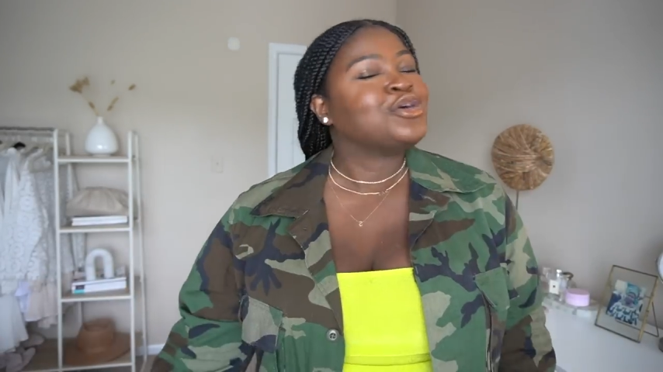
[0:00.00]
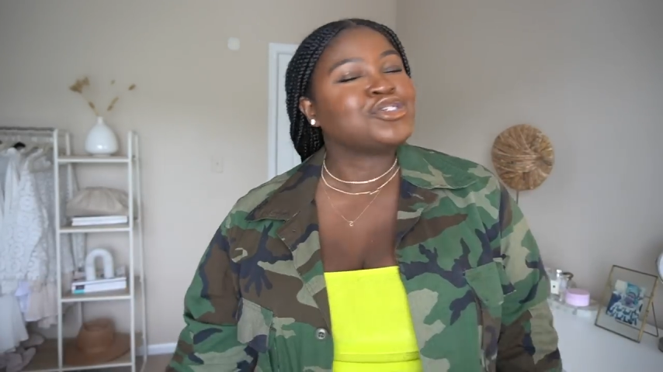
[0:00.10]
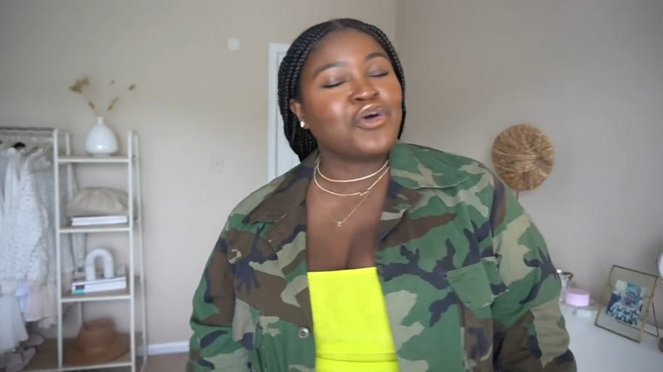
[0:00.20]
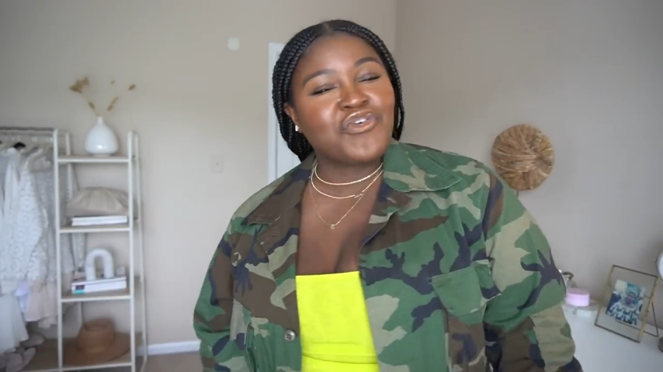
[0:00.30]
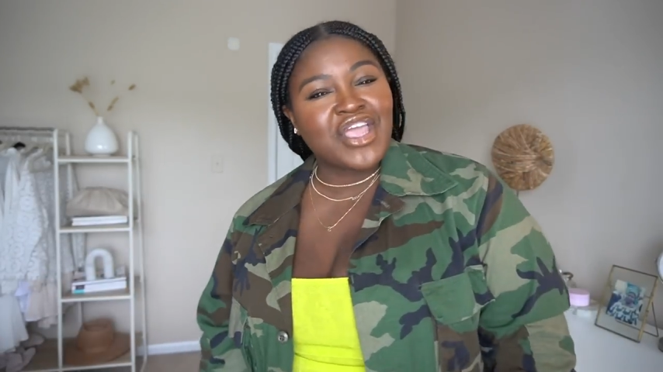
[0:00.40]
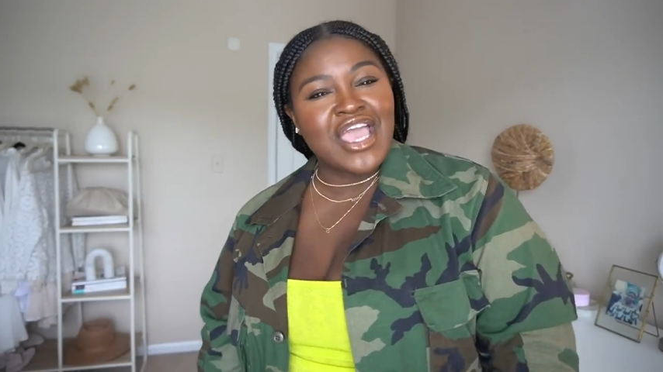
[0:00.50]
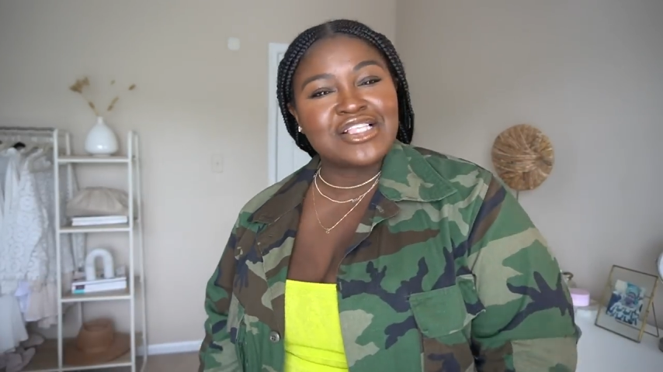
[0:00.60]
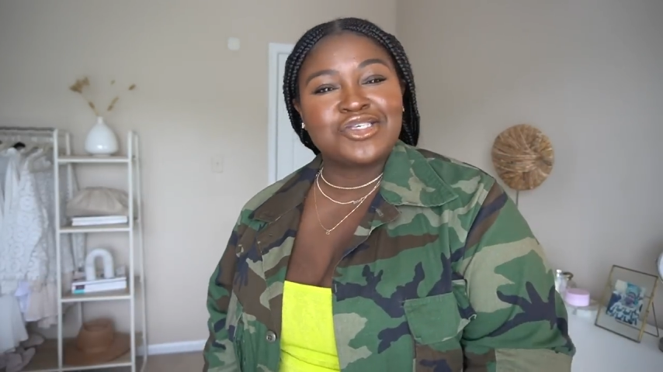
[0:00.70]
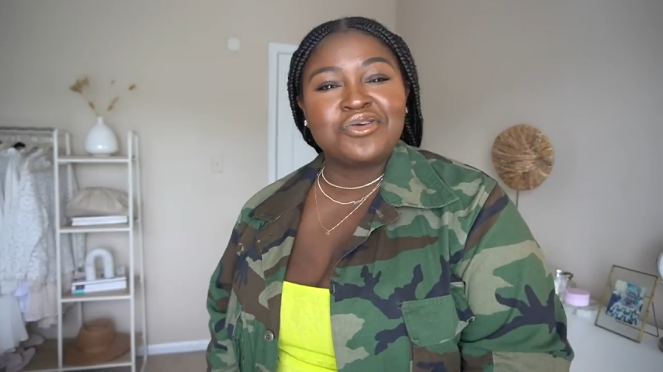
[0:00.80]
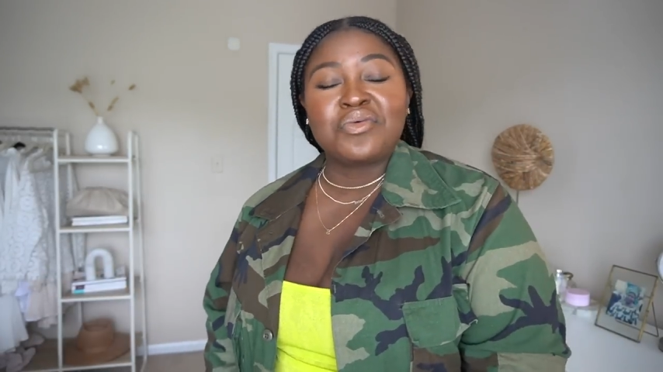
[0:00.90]
Don't
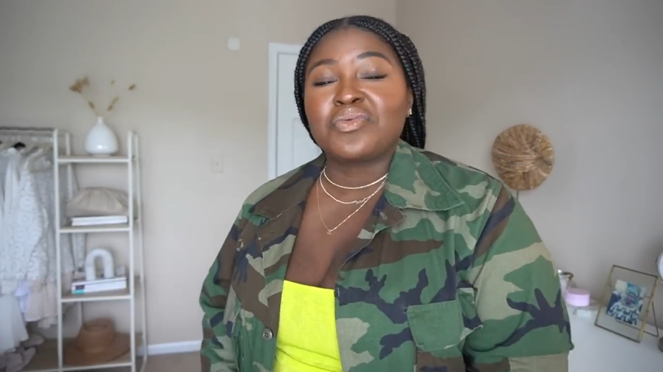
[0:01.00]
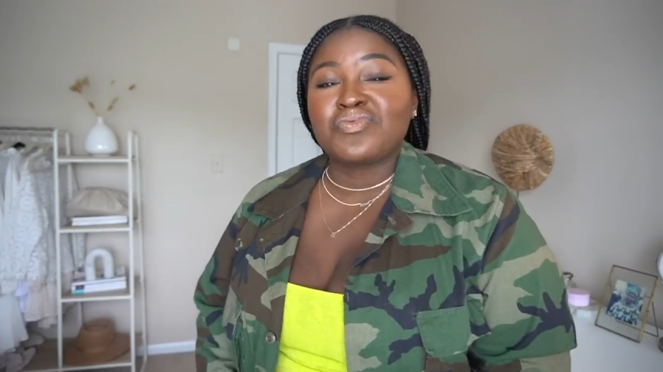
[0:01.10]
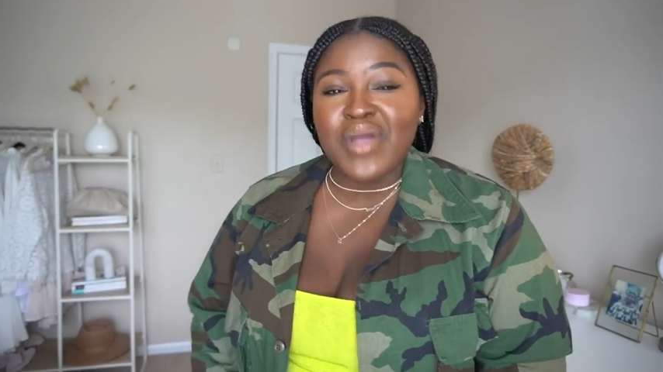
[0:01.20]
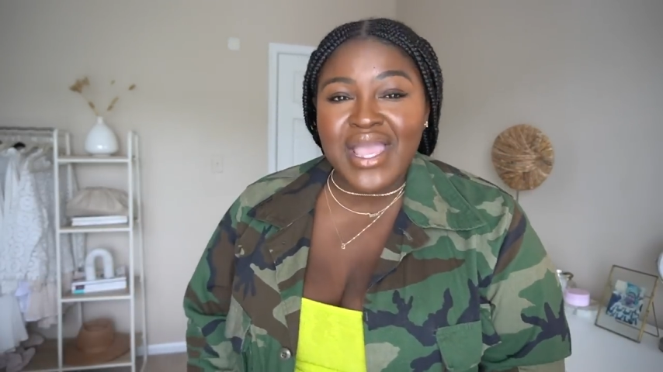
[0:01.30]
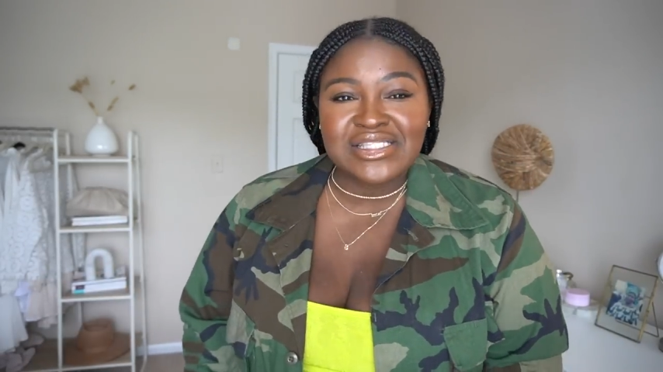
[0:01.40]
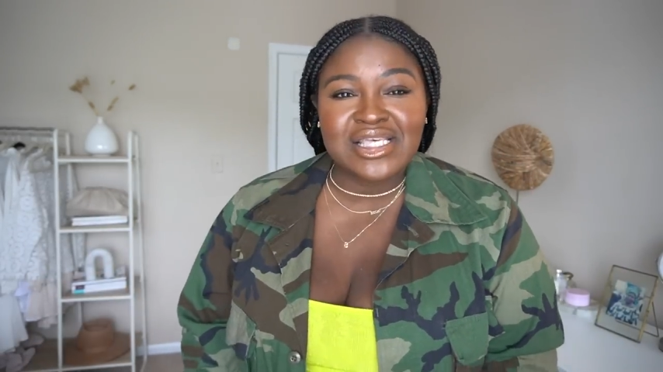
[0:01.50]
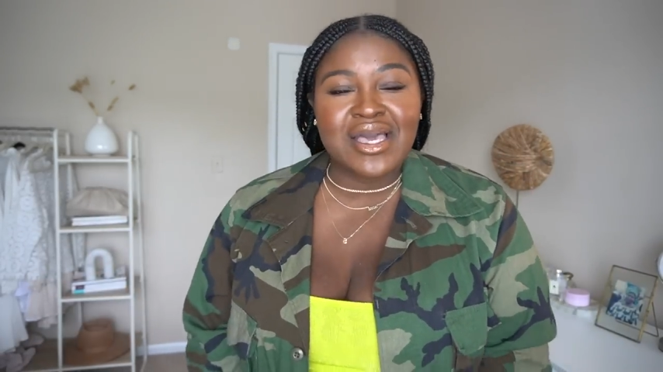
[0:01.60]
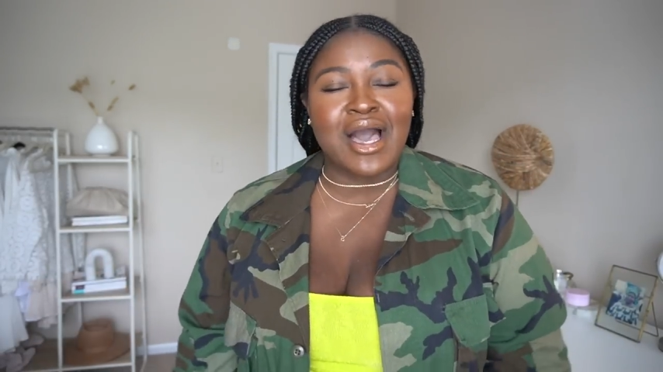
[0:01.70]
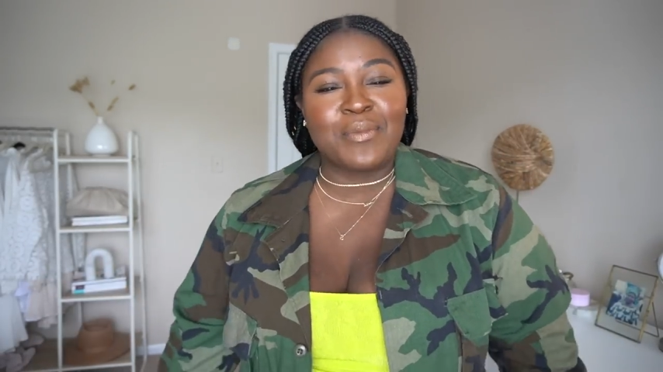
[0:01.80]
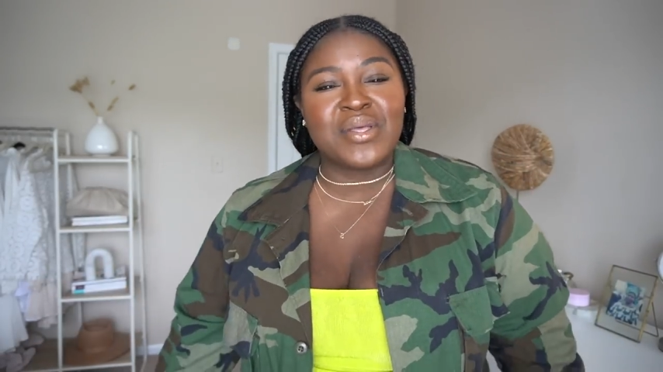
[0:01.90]
forget to rate,
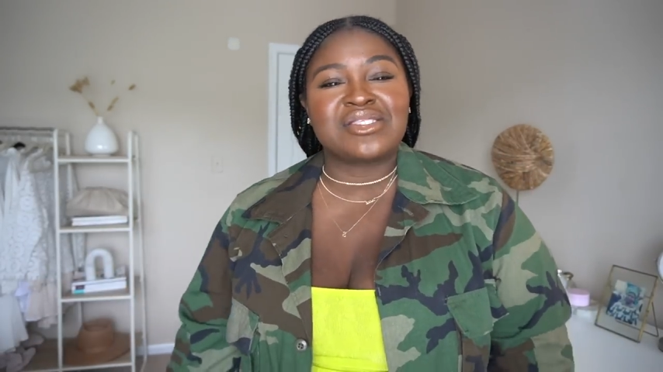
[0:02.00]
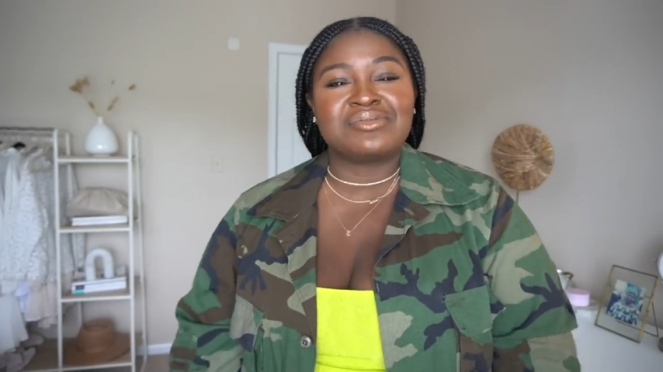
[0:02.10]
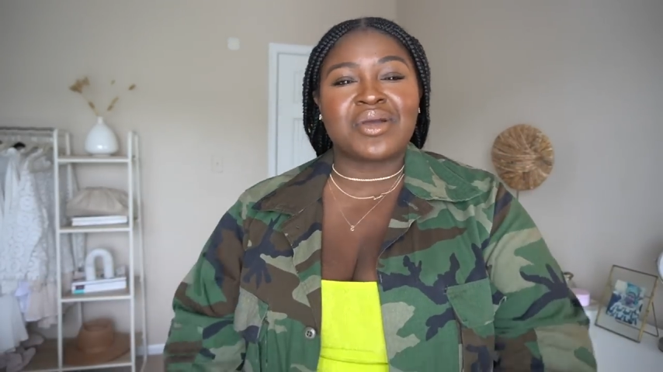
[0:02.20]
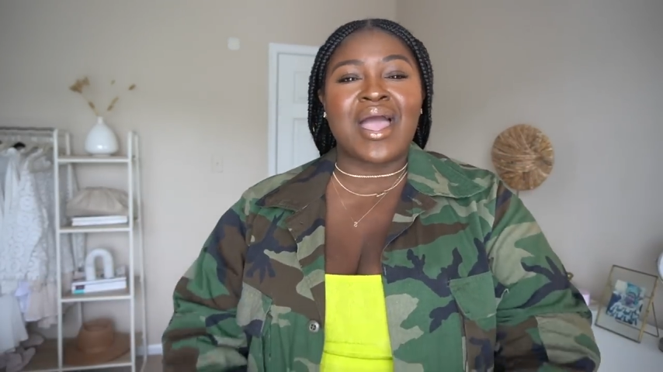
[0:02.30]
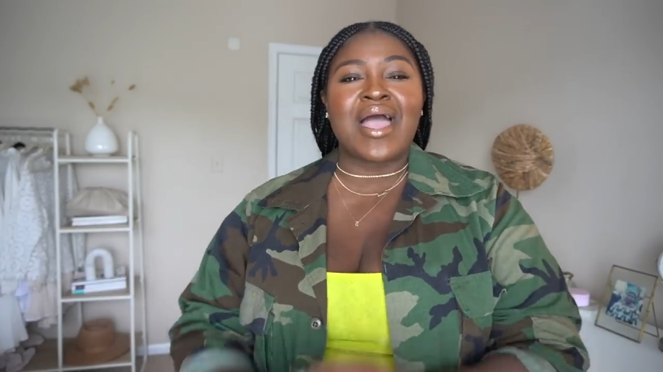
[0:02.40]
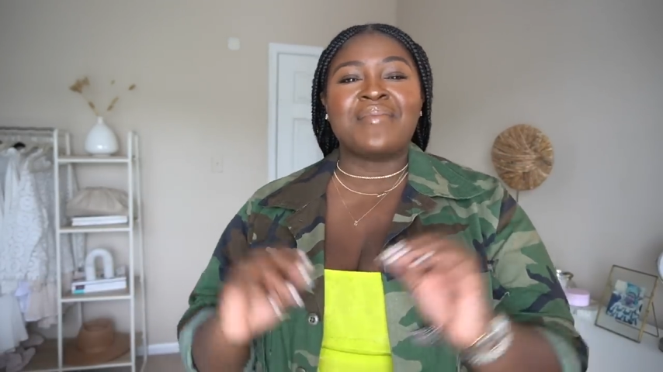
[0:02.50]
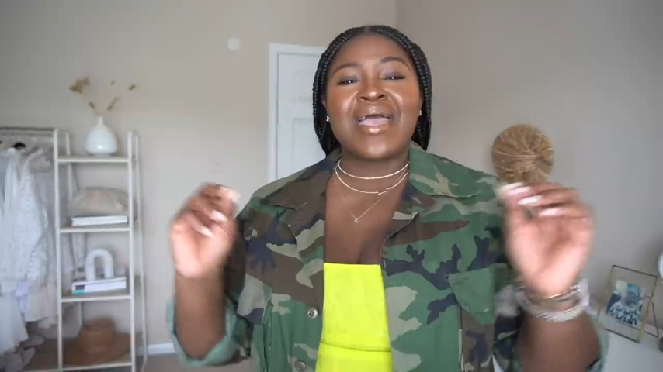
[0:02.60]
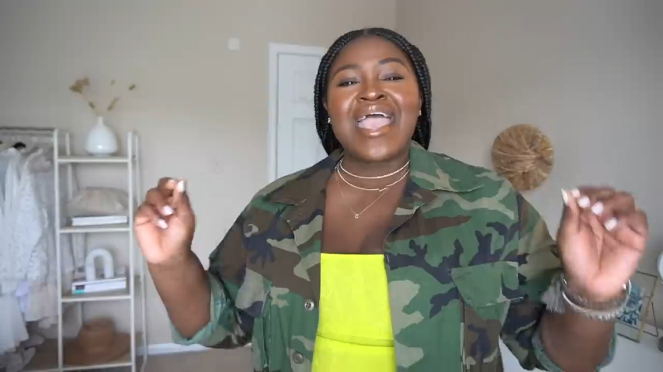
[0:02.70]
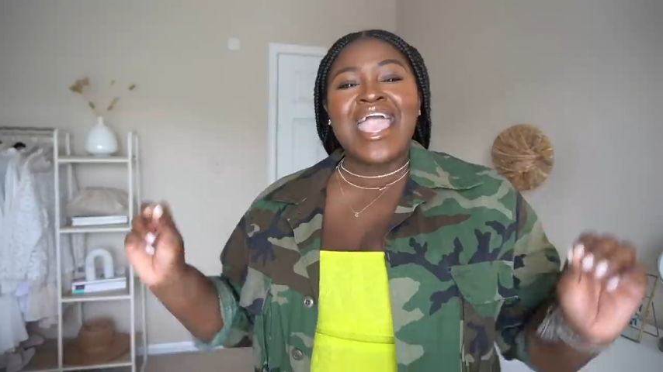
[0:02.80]
comment, subscribe,